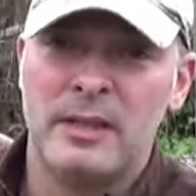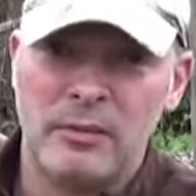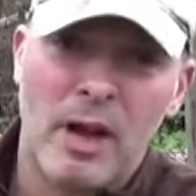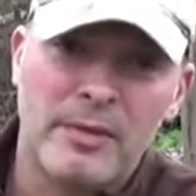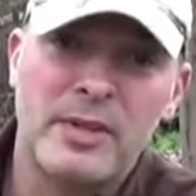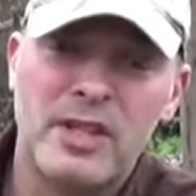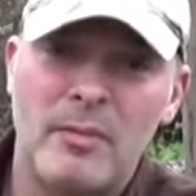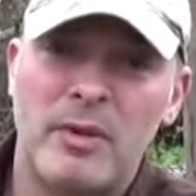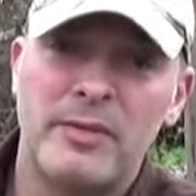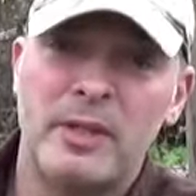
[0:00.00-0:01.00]
around this
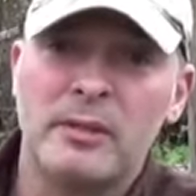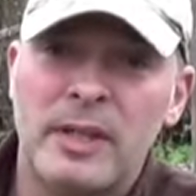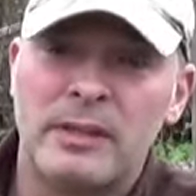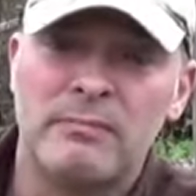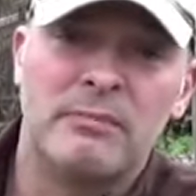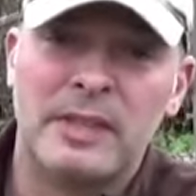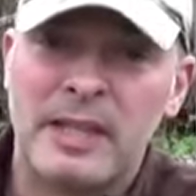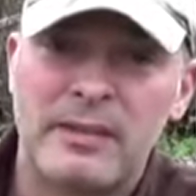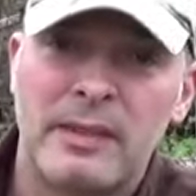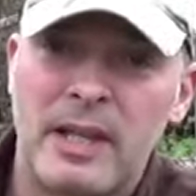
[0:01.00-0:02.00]
time of year and
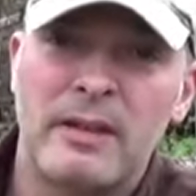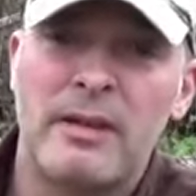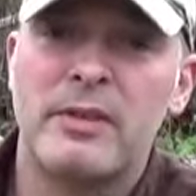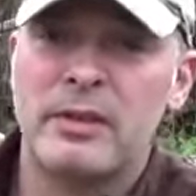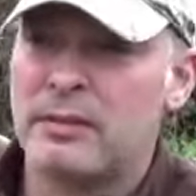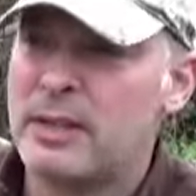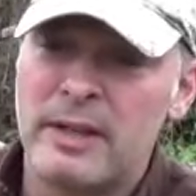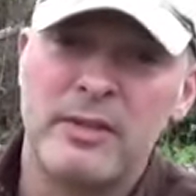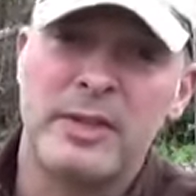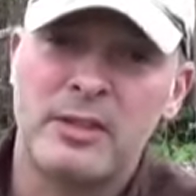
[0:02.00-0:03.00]
let
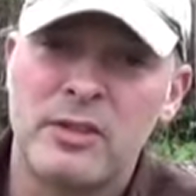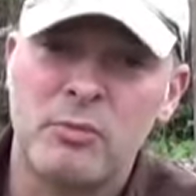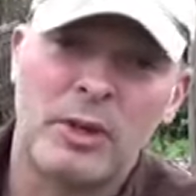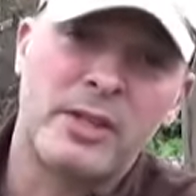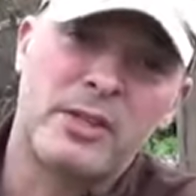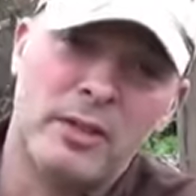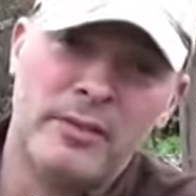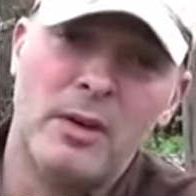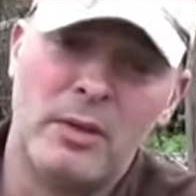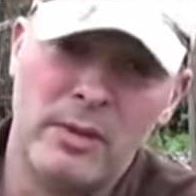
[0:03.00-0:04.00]
everything just work itself
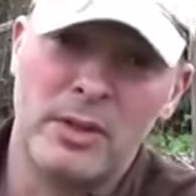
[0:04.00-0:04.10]
out over the